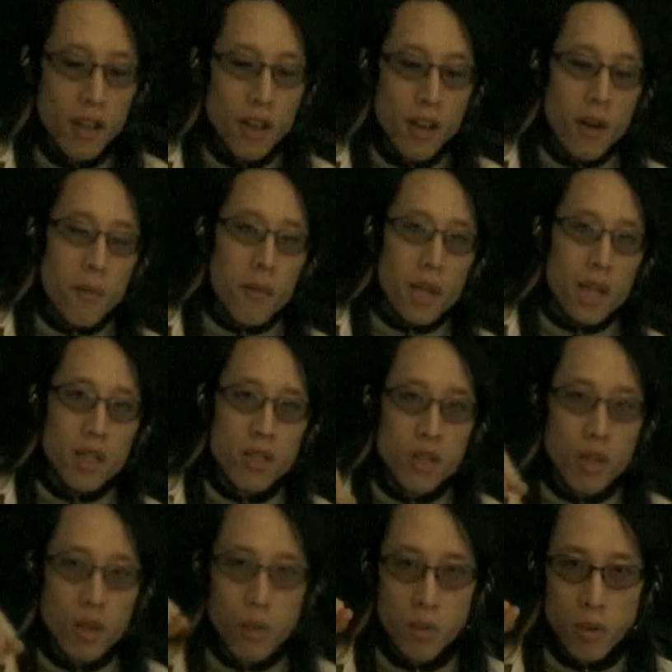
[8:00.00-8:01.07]
um, and
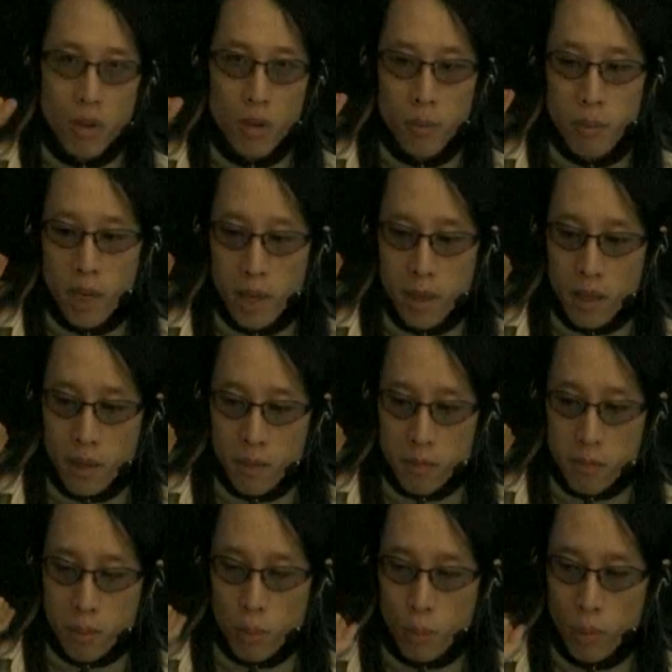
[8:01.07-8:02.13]
so you know by
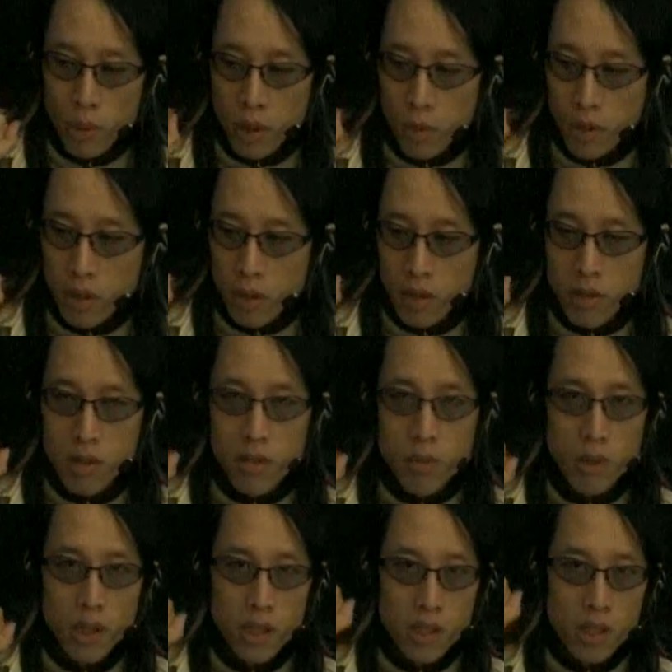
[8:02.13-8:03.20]
with with
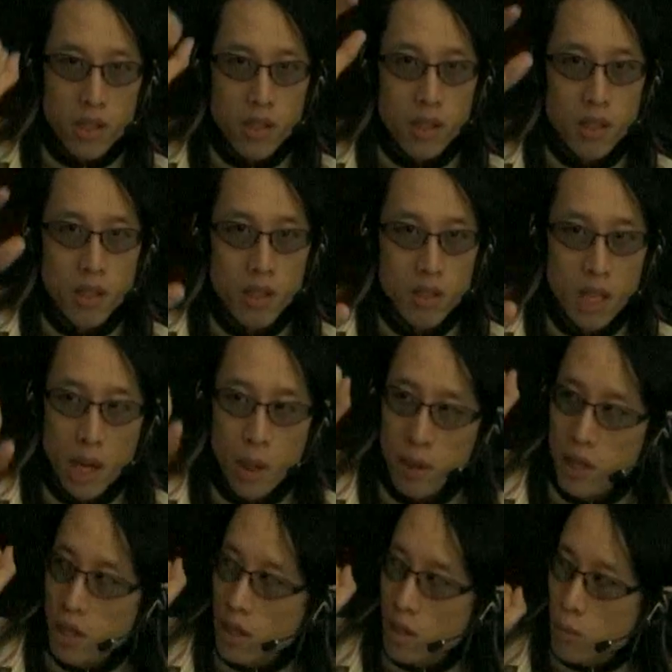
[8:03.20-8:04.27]
this with this, this now
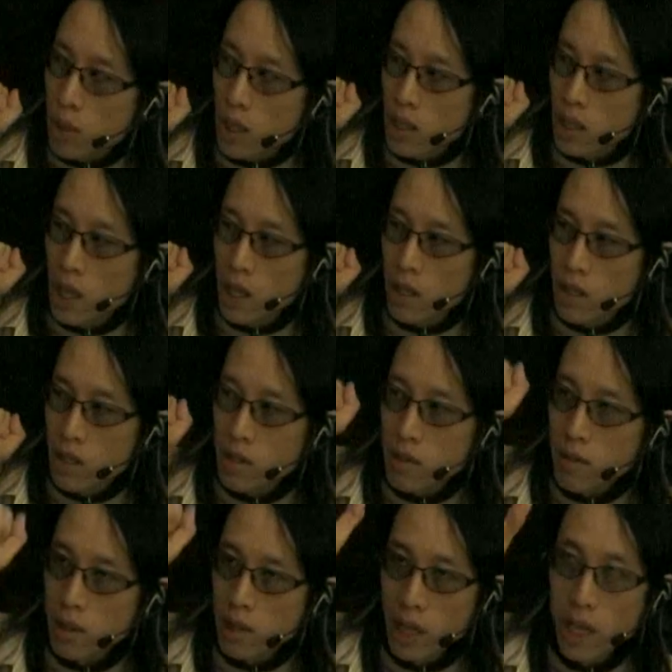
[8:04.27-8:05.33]
we can we can take
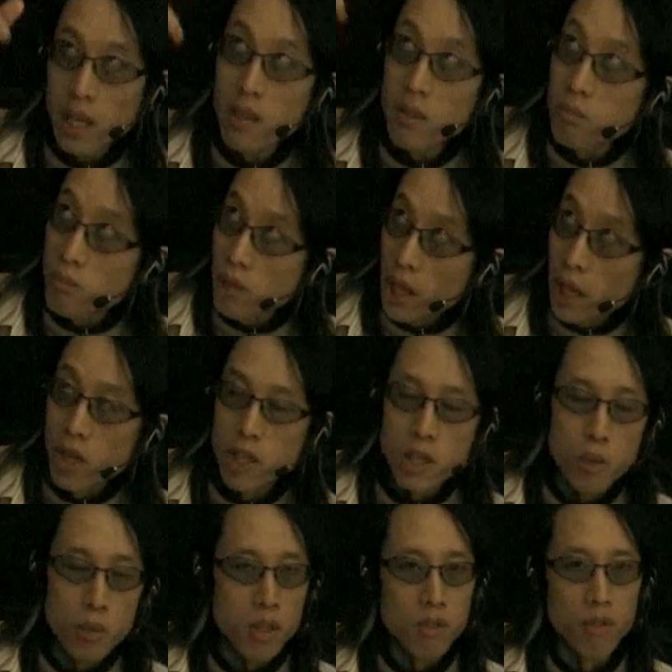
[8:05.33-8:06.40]
this light
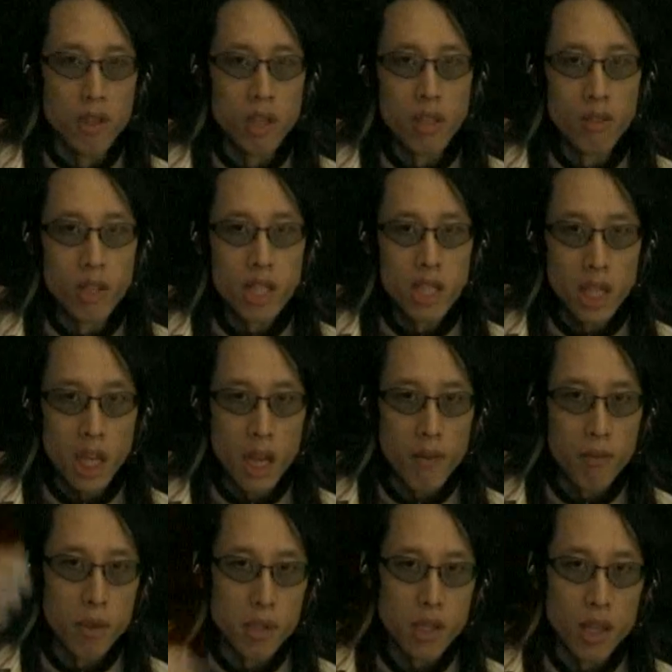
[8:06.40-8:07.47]
energy which originally
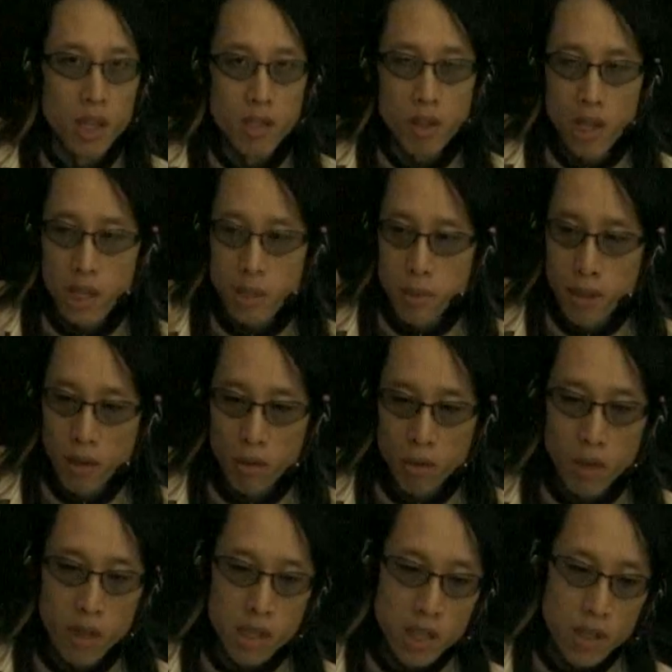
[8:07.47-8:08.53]
came from the sun transmute it
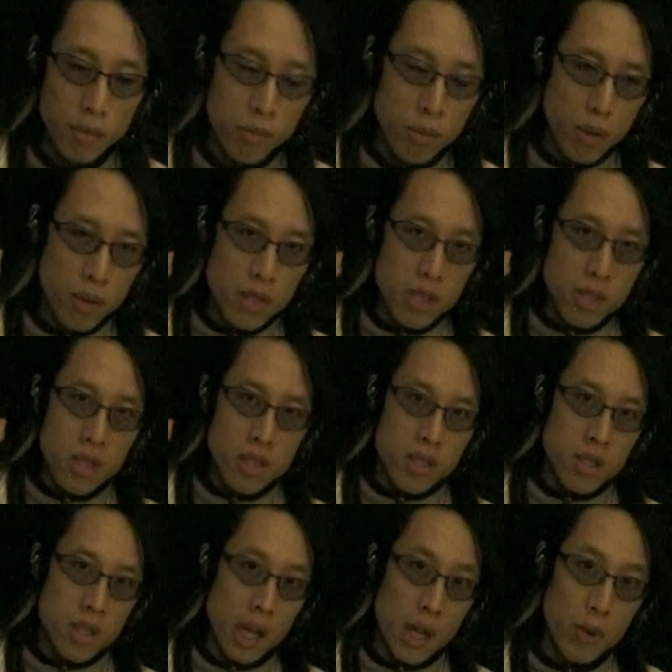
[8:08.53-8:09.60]
through all these different
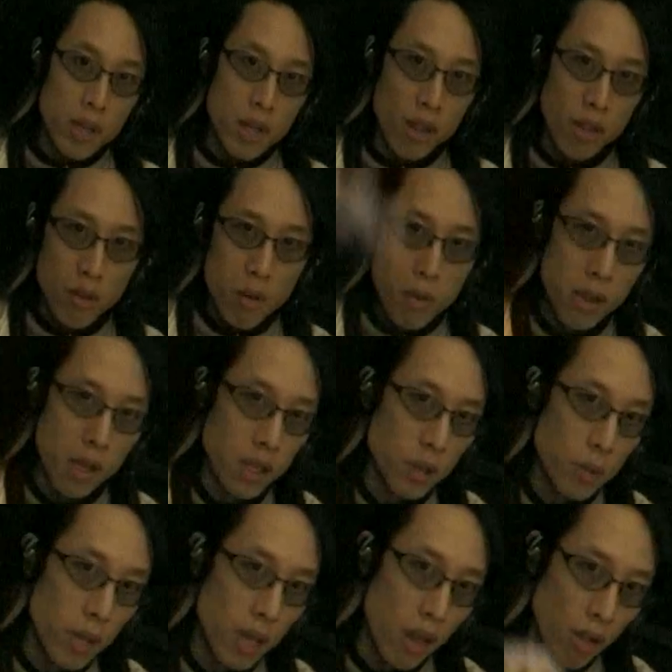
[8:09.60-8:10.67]
processes now we can throw
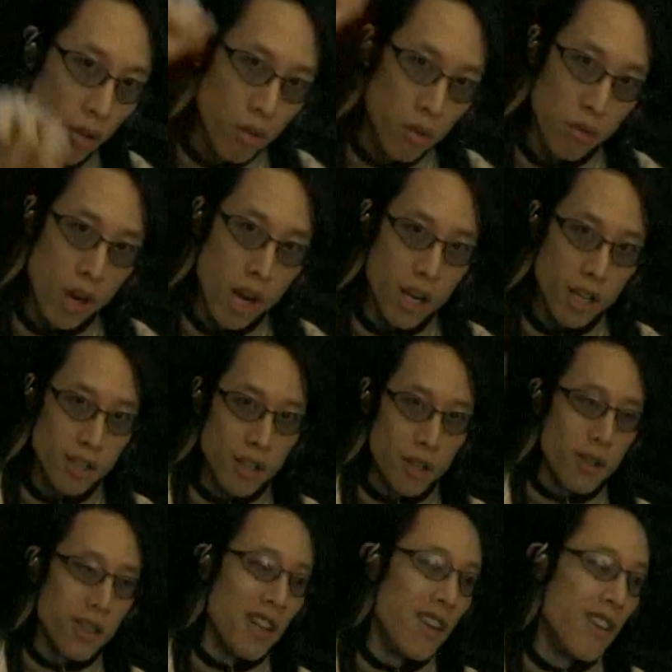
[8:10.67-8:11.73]
things we can throw rocks you
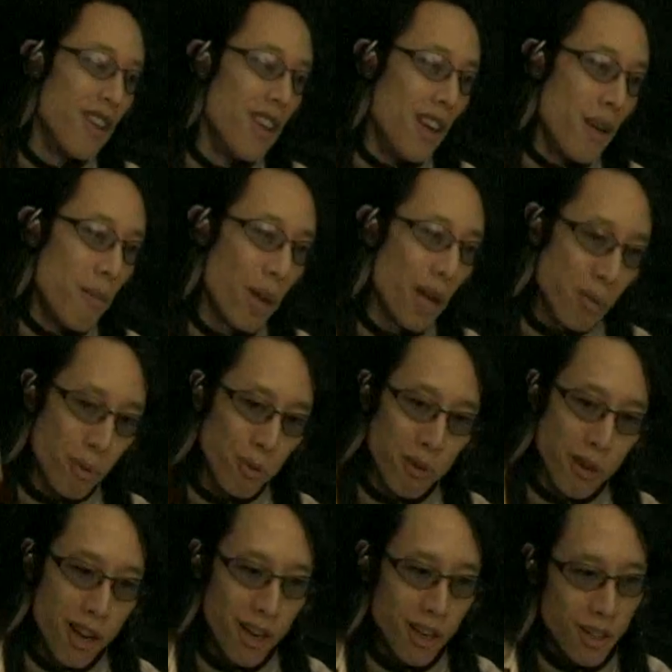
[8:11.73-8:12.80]
know we can pick up a
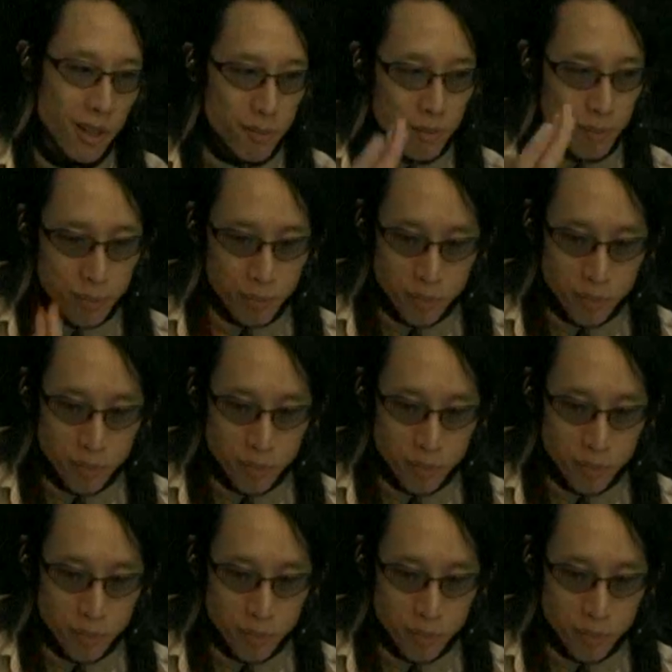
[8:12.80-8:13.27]
rock